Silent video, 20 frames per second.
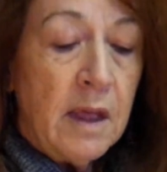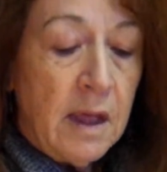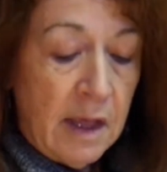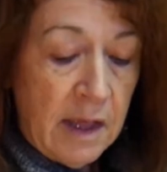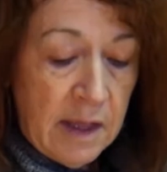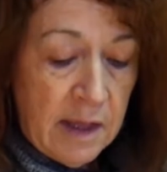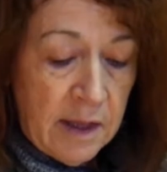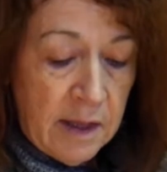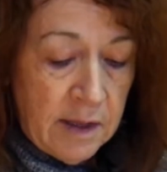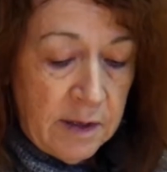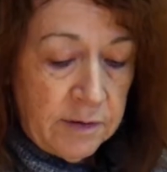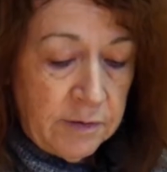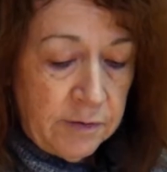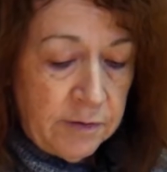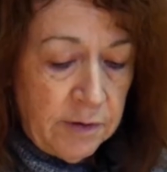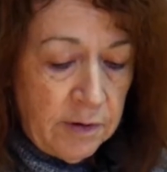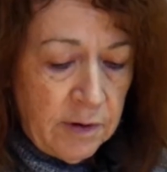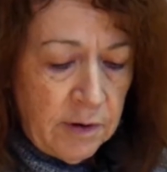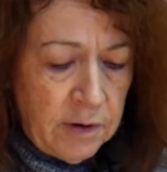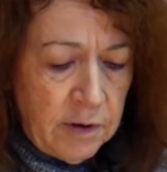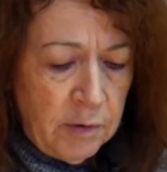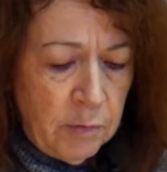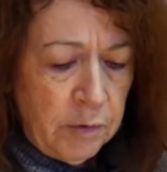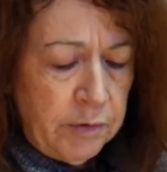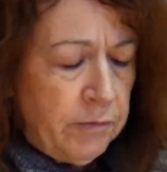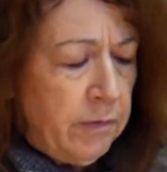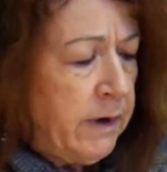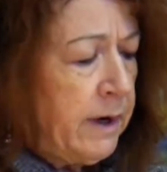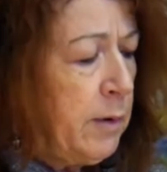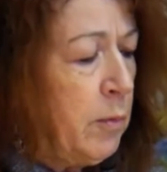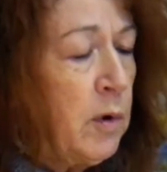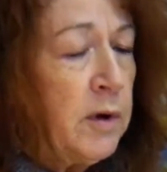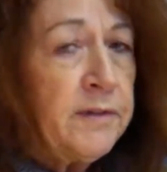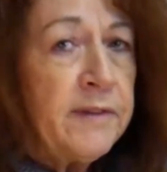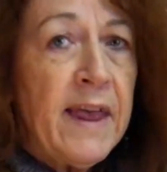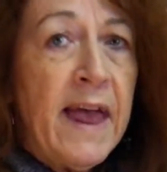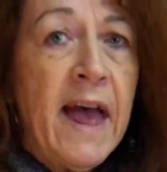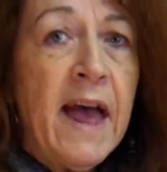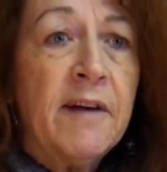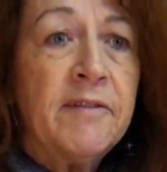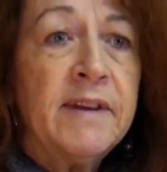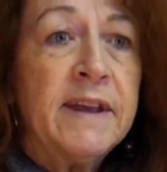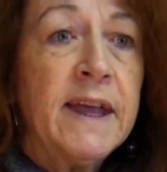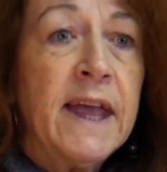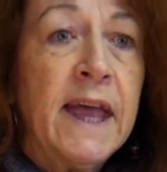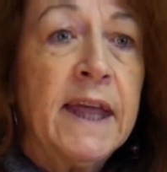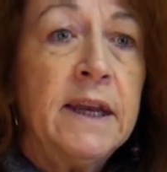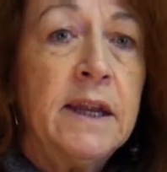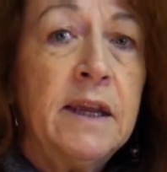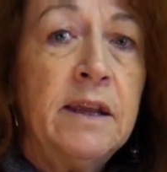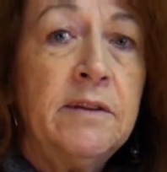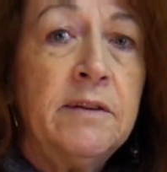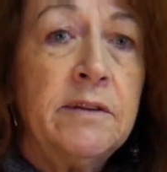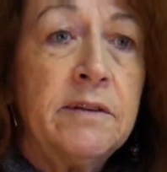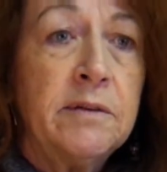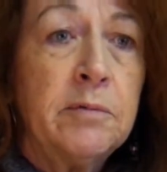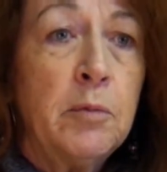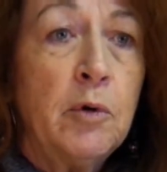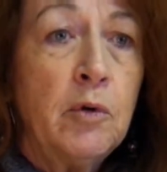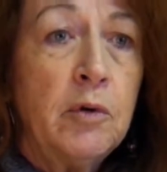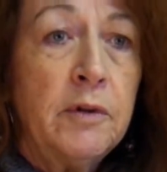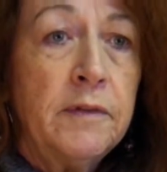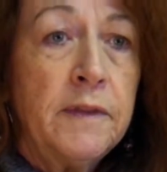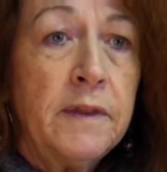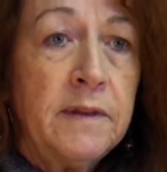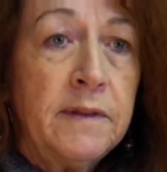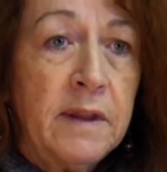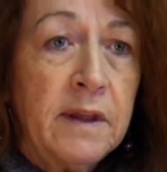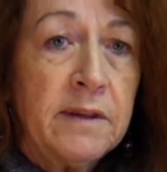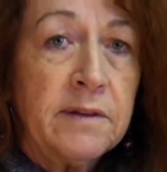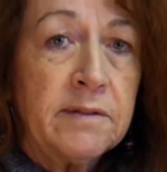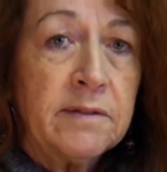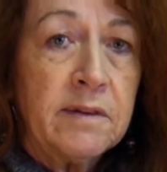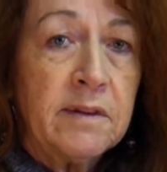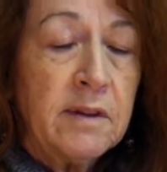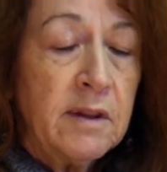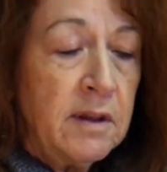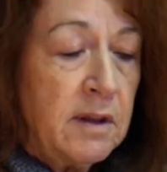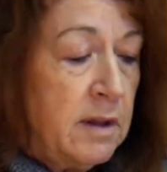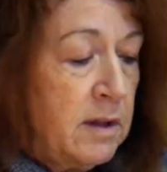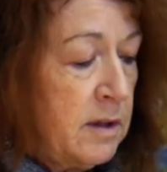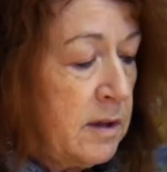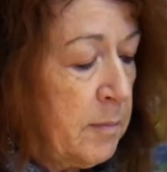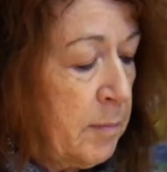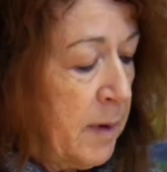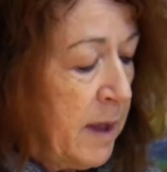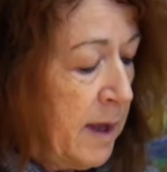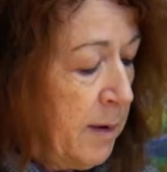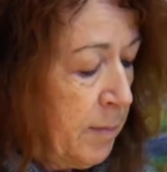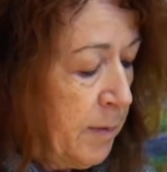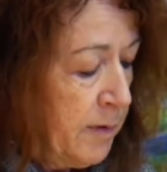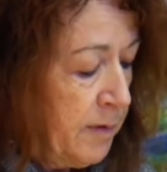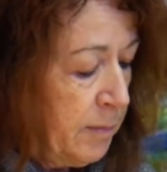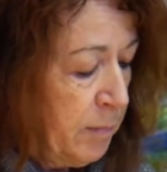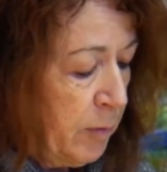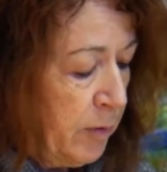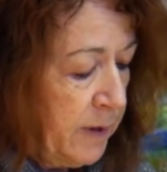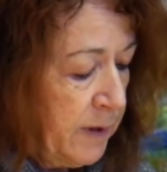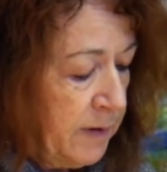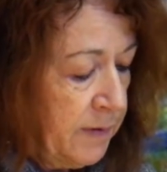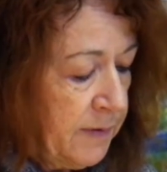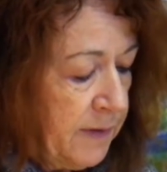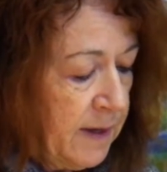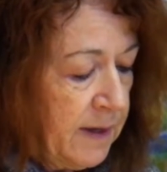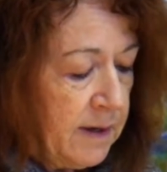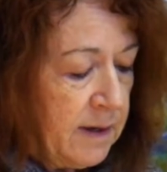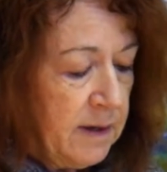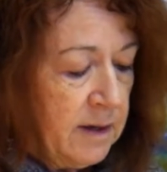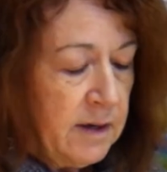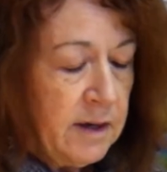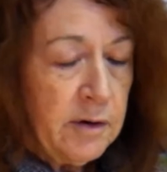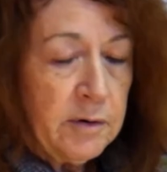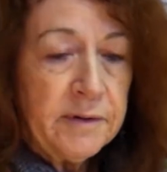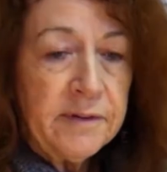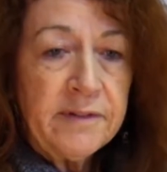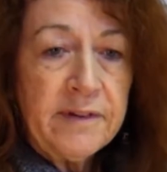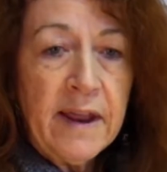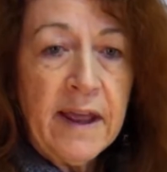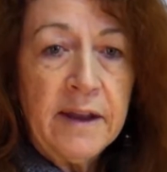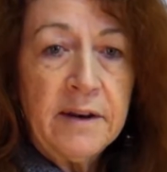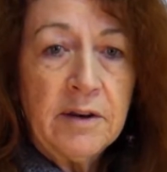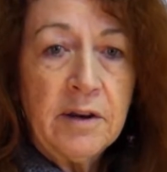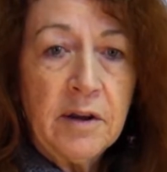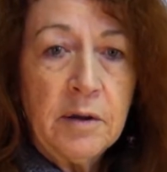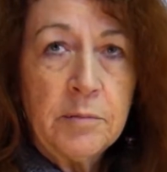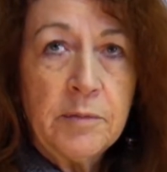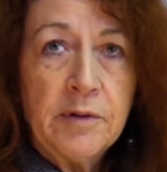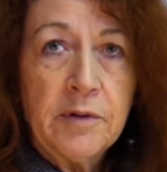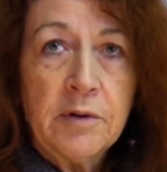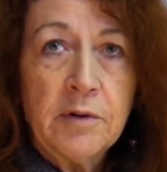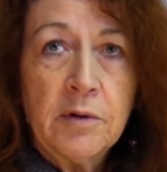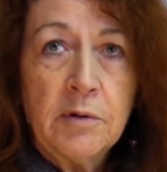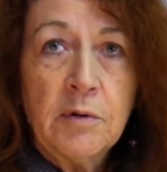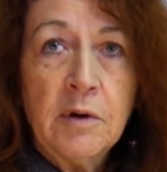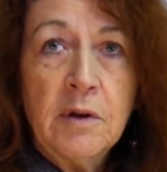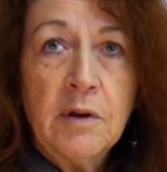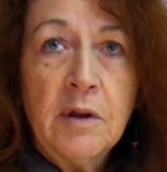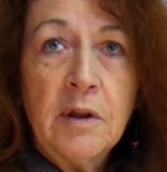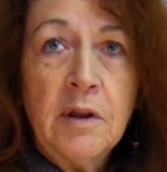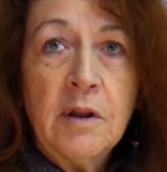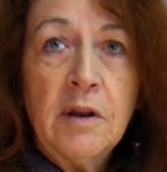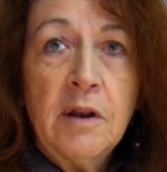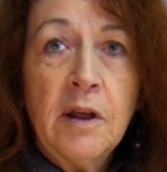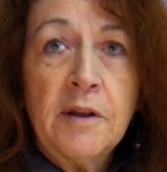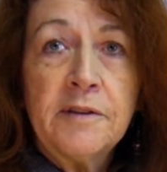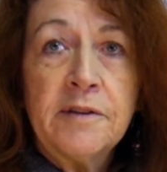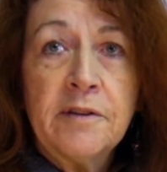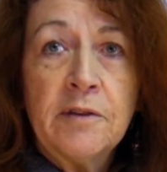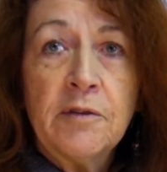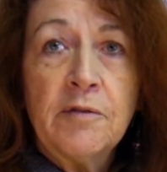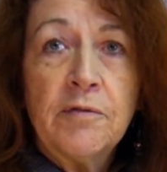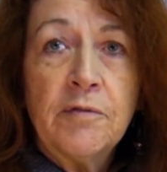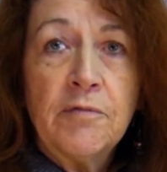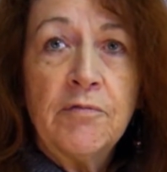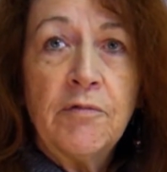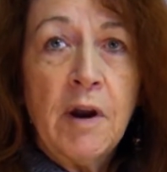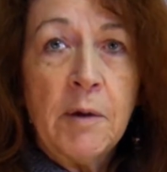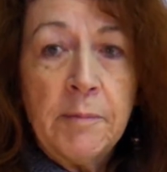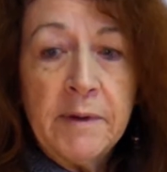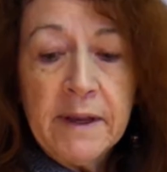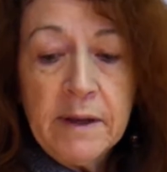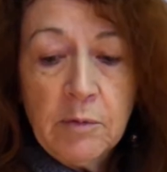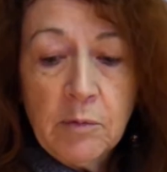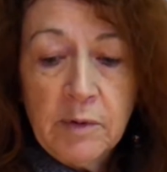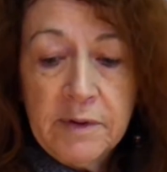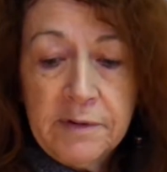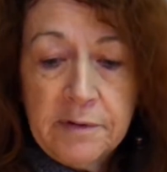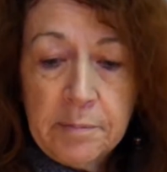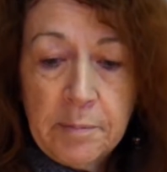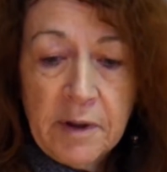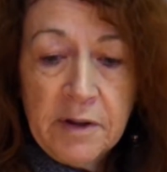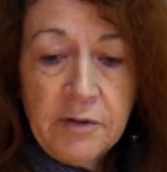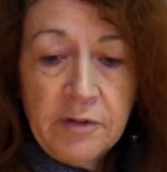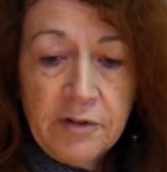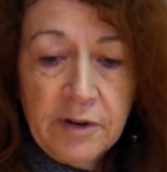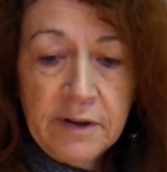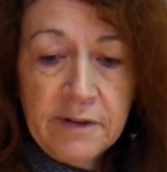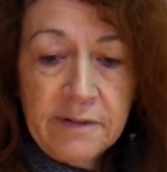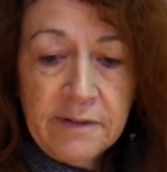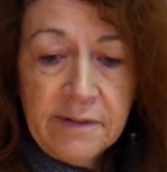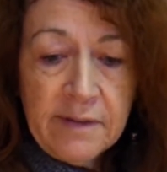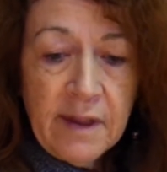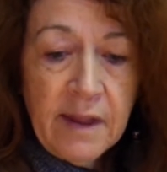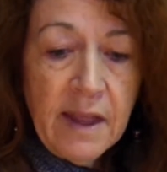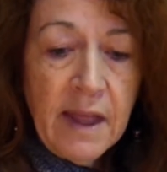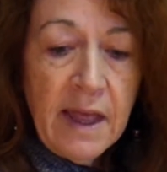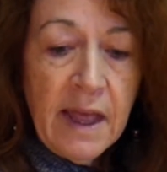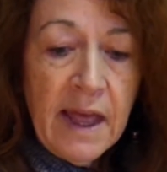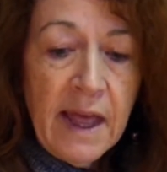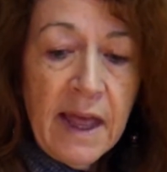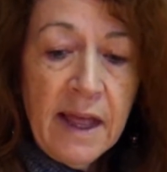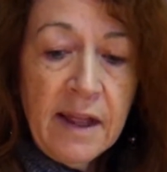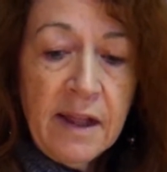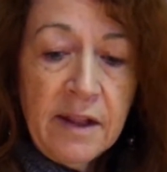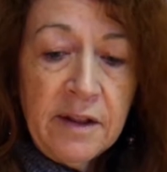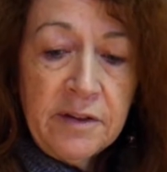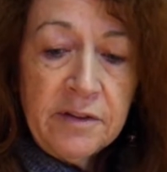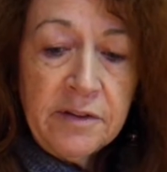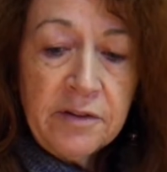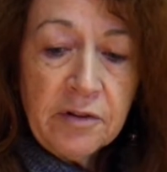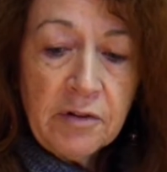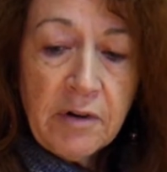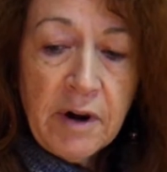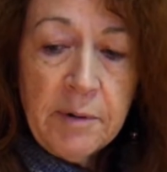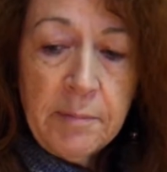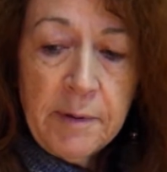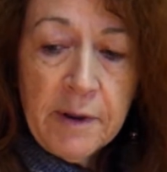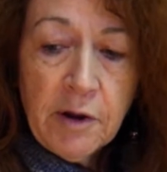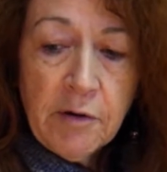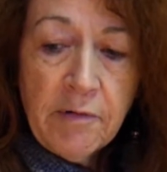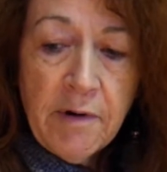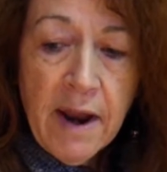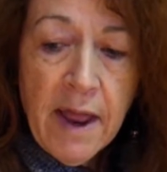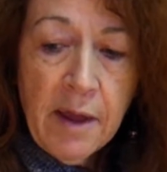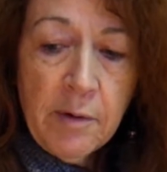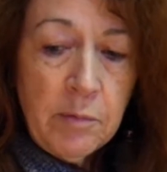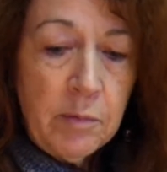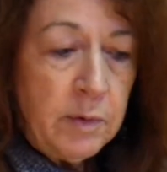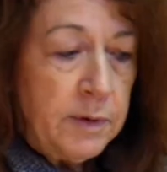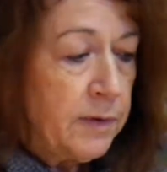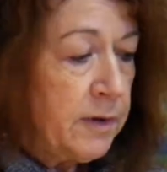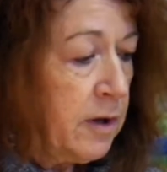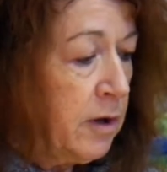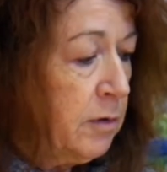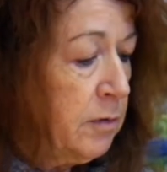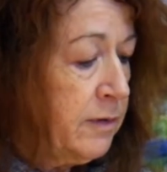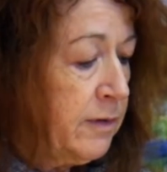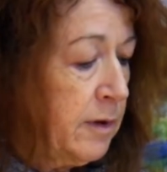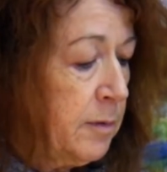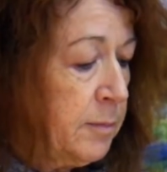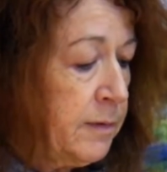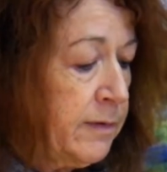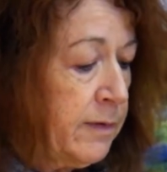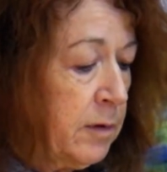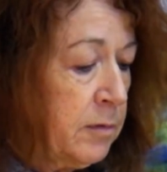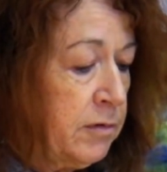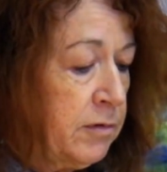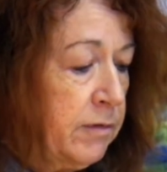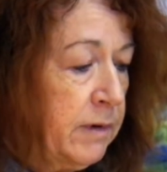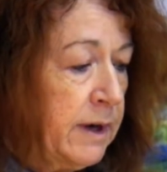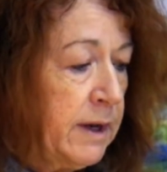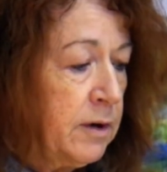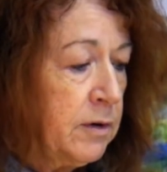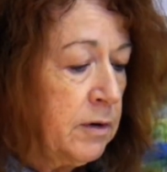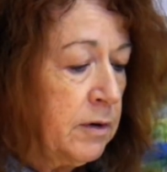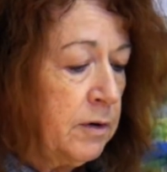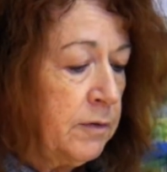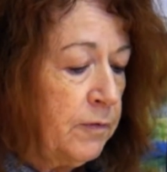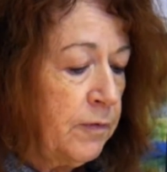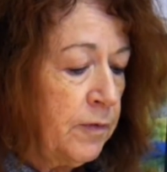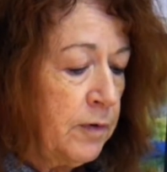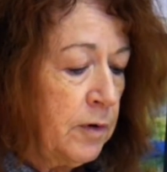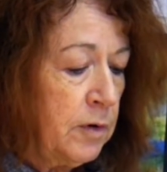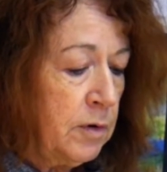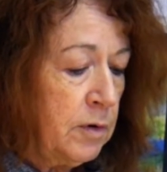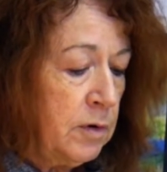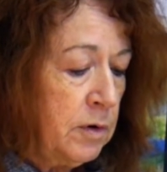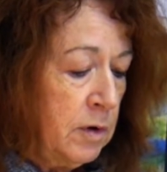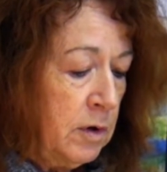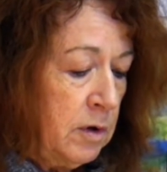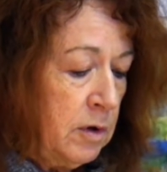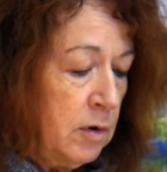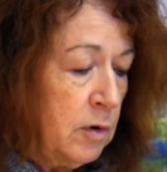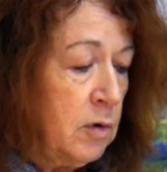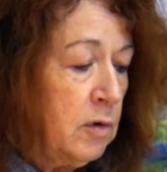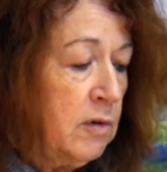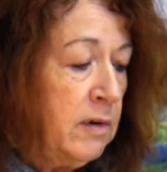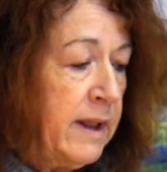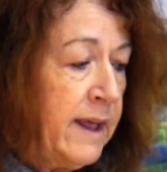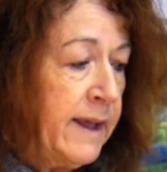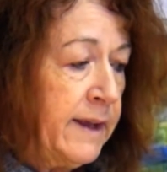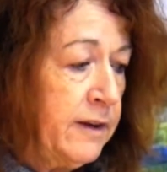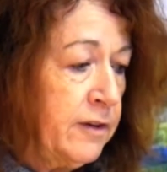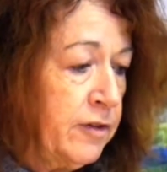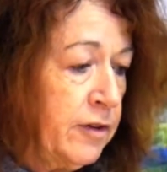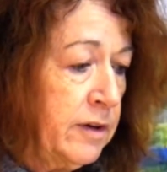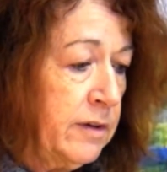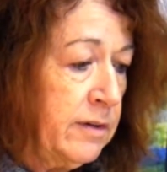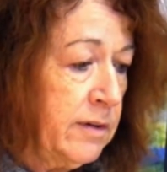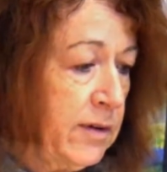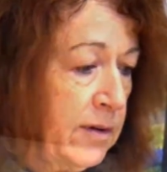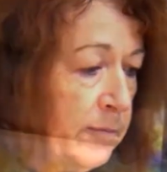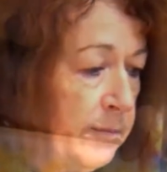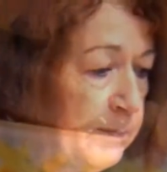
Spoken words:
And you wouldn't really want to have it any smaller than this. The paper is pretty thick and it will stand up to lots of rubbing with sponges and scraping around with Q-tips, so it's really good for all ages.